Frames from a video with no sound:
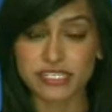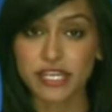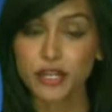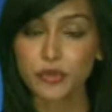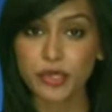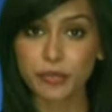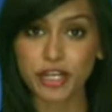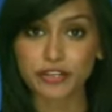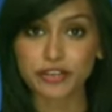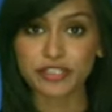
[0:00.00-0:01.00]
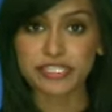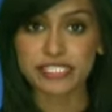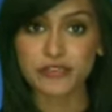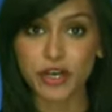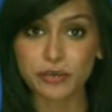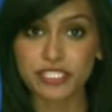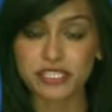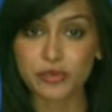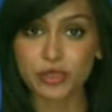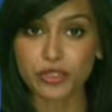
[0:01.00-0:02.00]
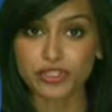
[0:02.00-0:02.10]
We are monitoring these developments and will alert